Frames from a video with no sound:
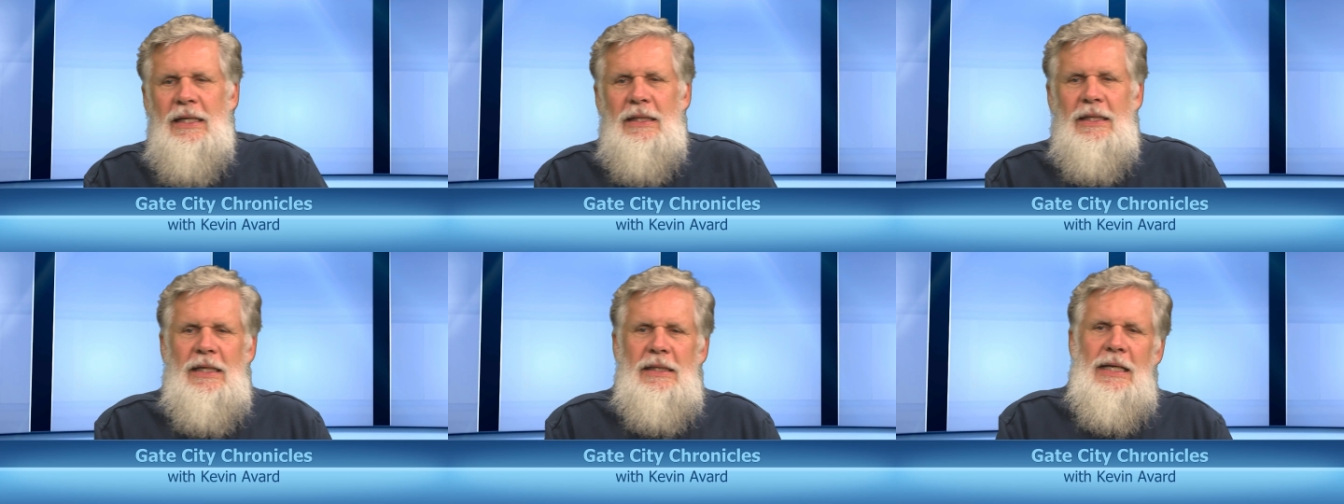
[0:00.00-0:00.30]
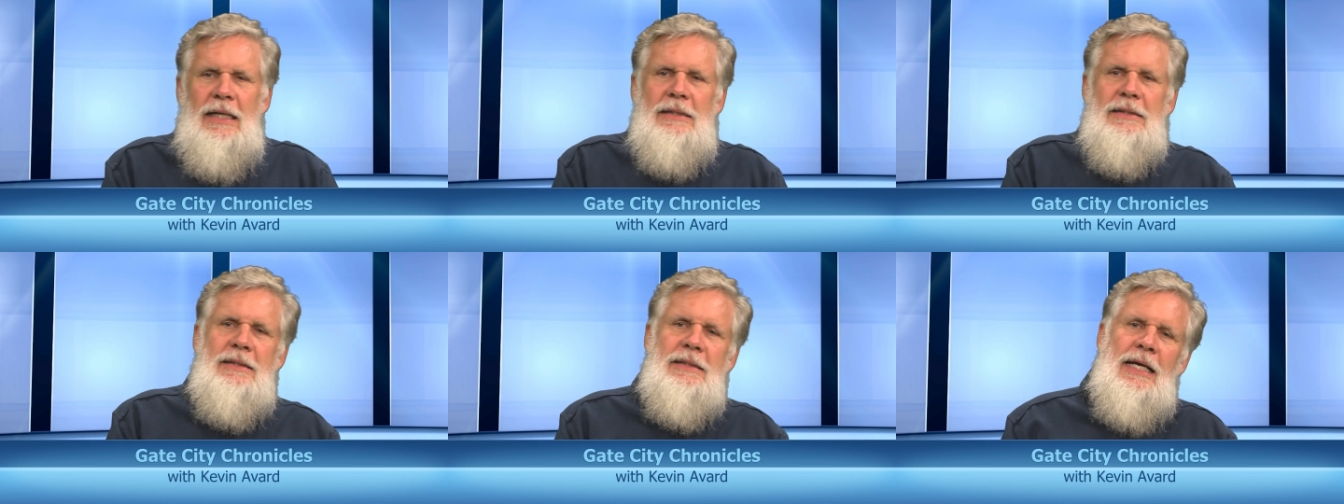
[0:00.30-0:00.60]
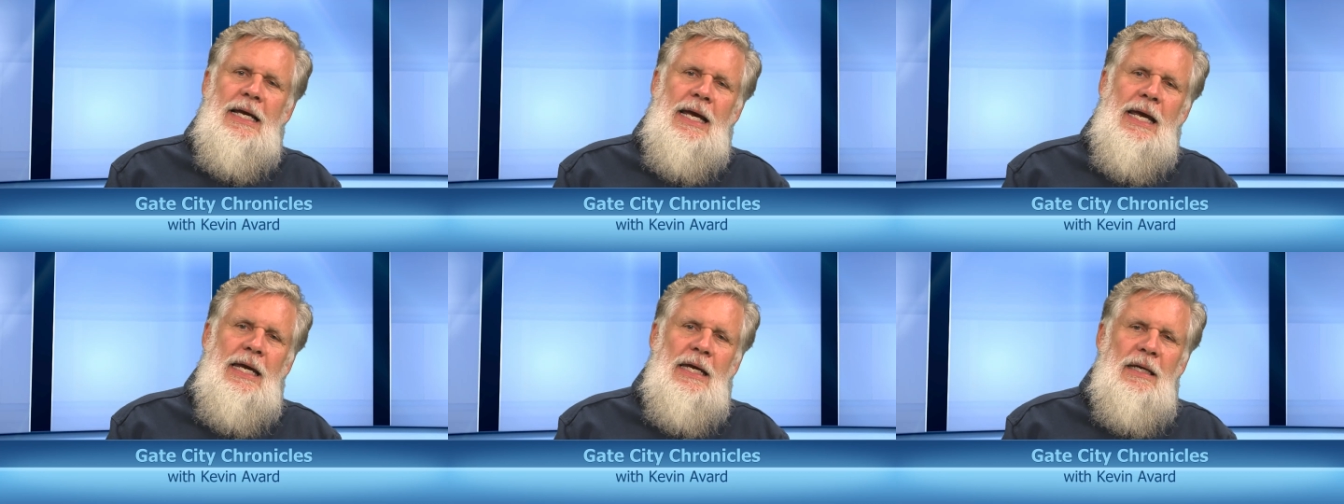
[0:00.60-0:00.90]
Then they'd
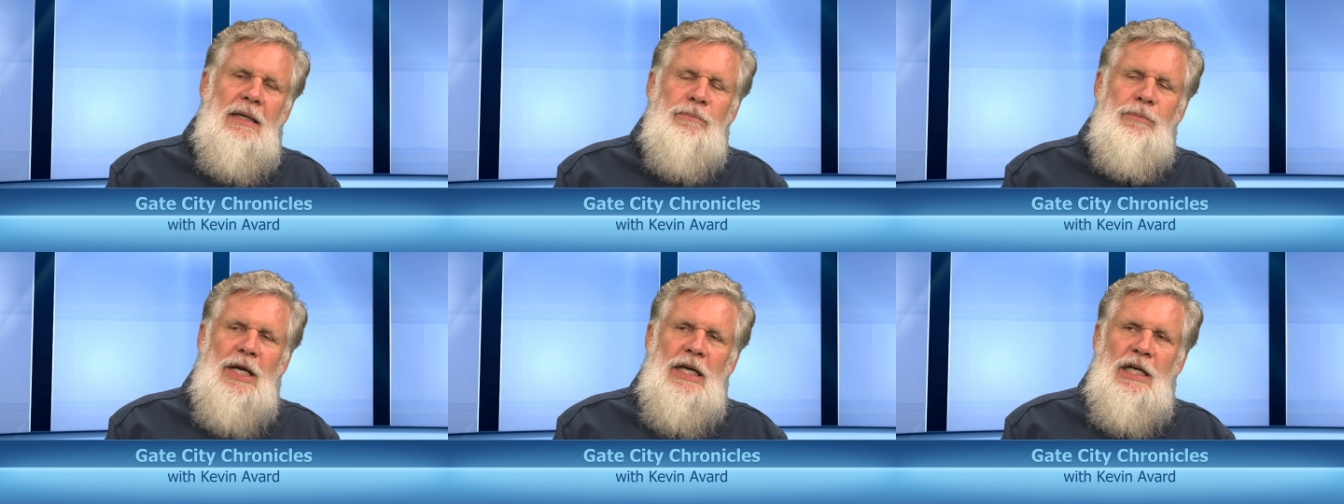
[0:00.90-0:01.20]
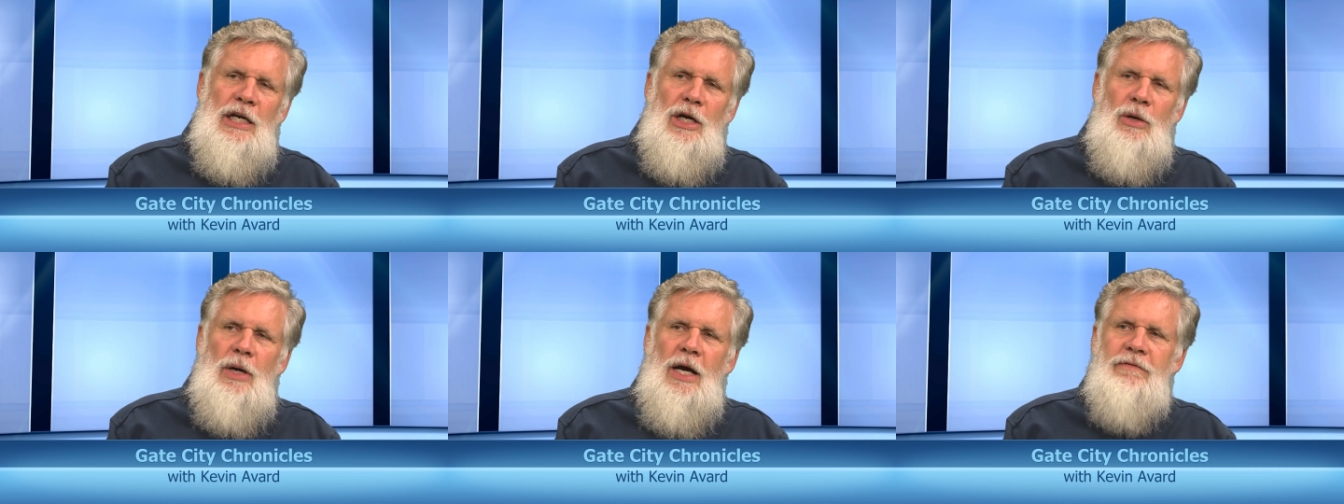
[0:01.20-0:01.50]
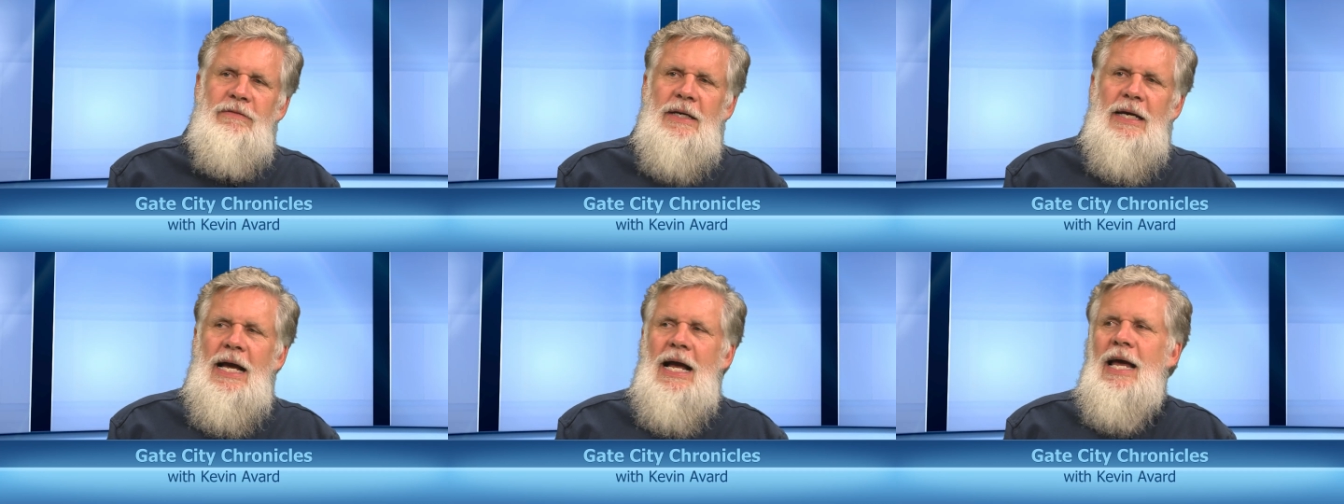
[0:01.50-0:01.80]
say, but you know,
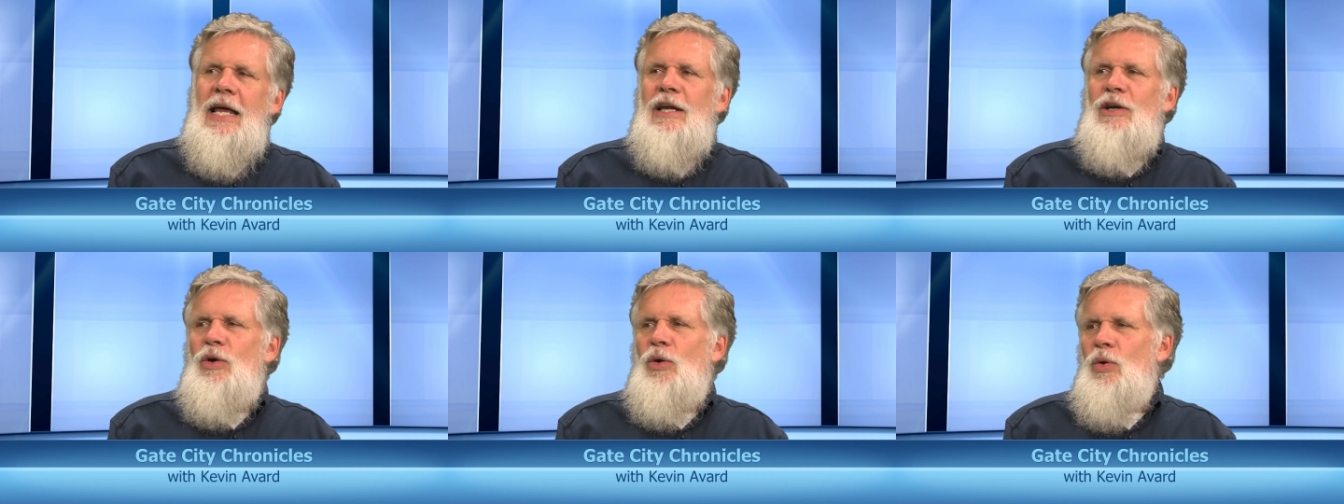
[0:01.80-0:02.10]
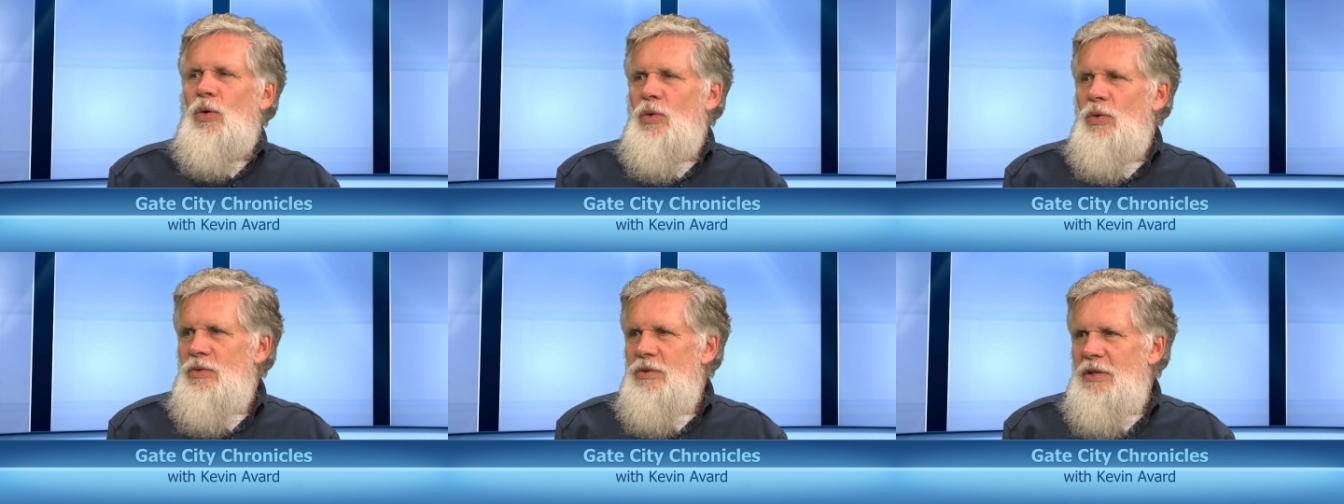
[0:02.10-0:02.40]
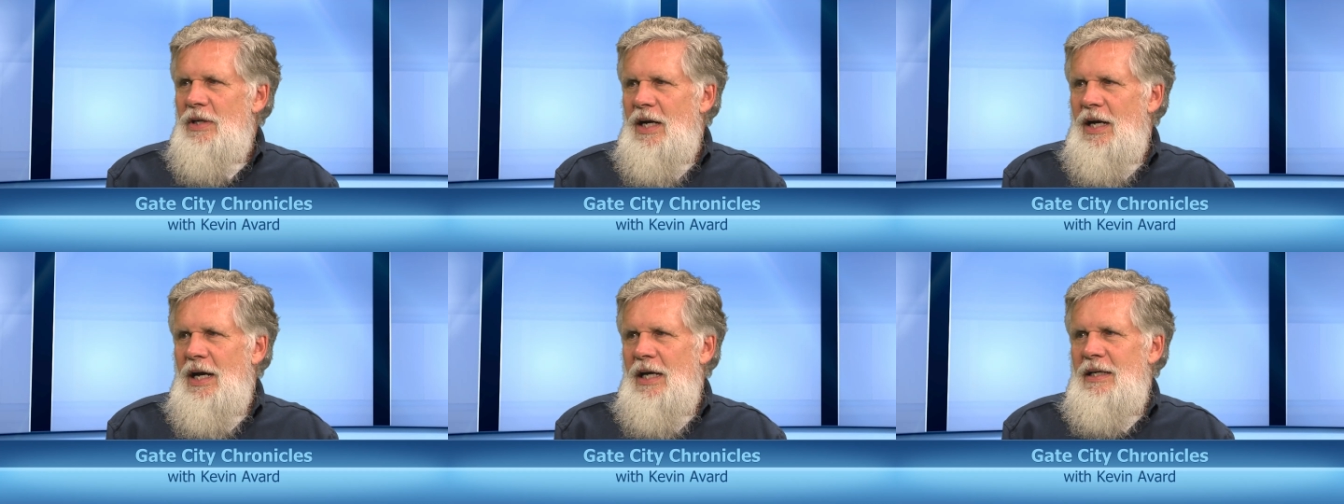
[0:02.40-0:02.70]
I've got an
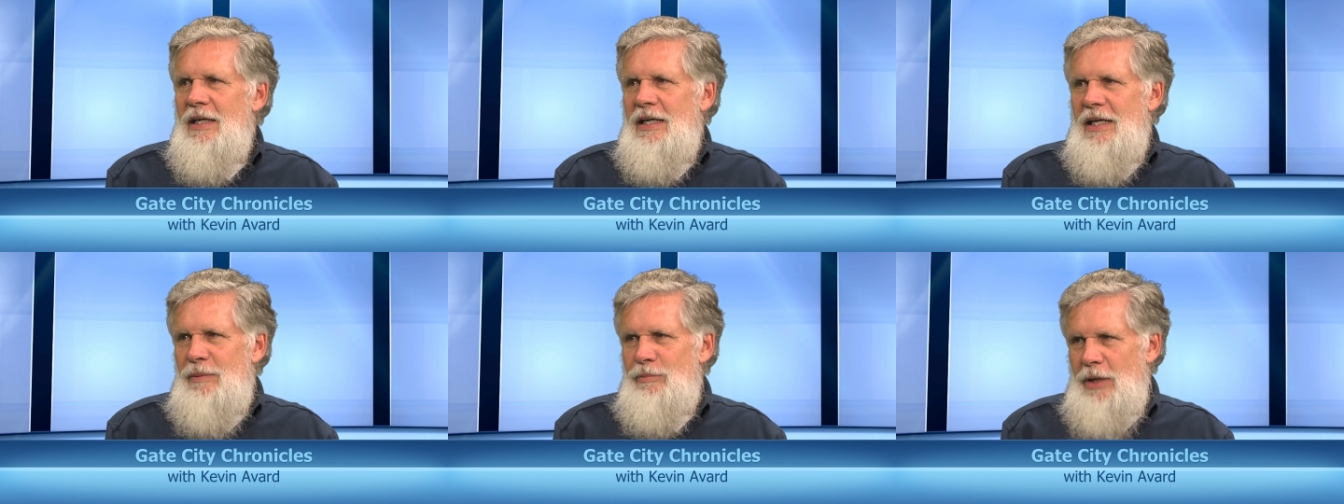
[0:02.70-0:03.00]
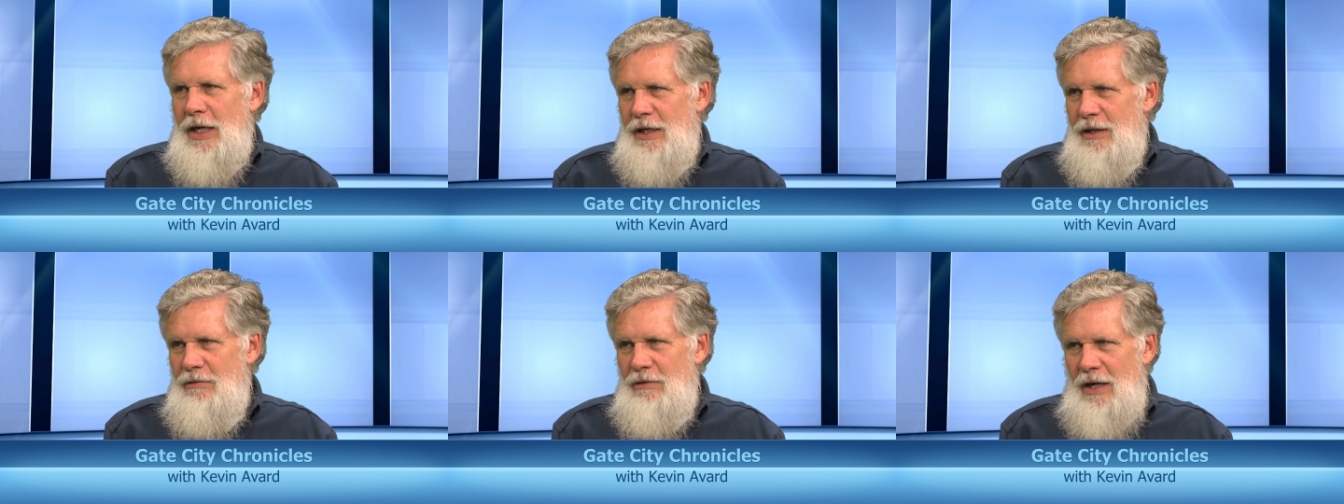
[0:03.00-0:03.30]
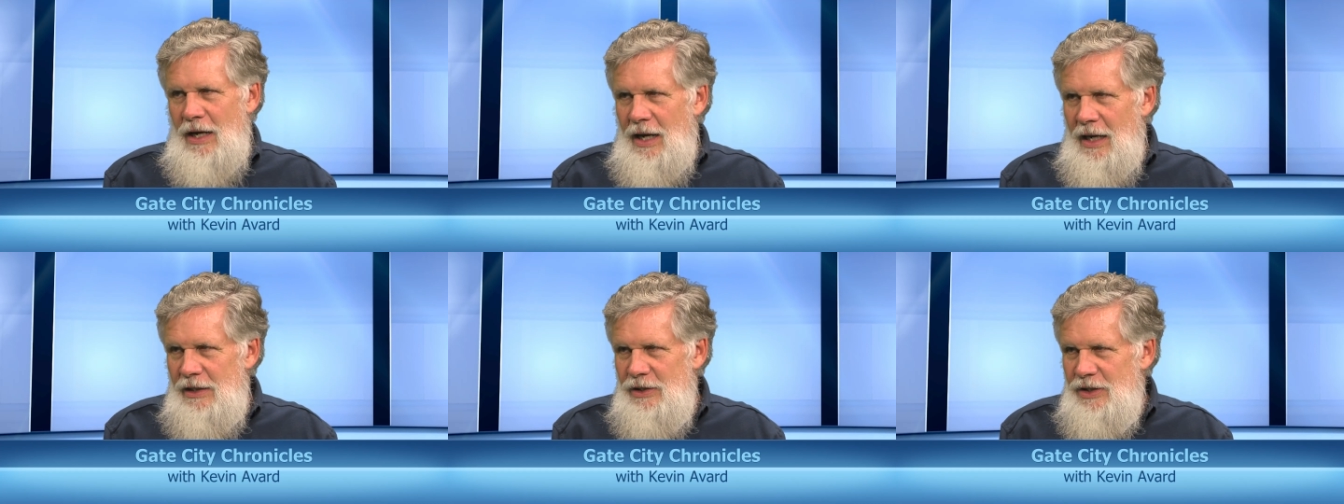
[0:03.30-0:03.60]
old Honda in my
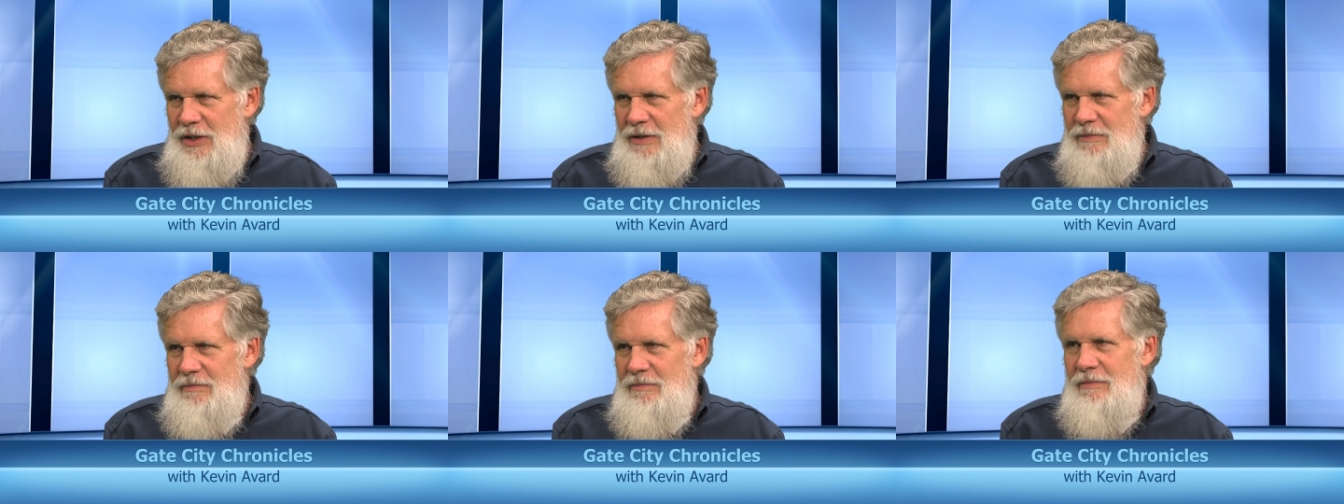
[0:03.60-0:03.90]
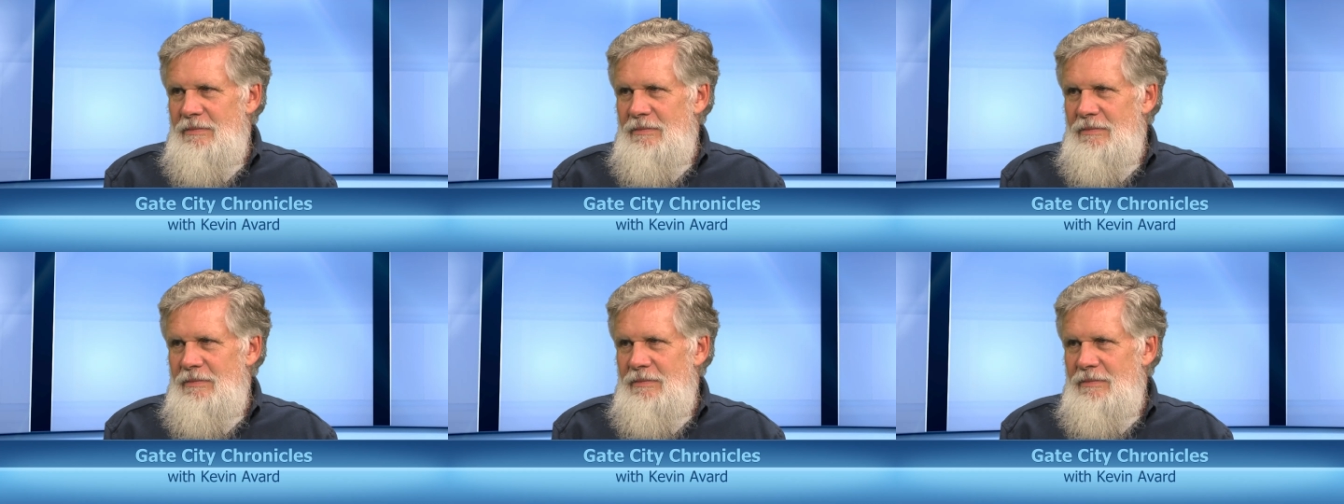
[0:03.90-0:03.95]
garage.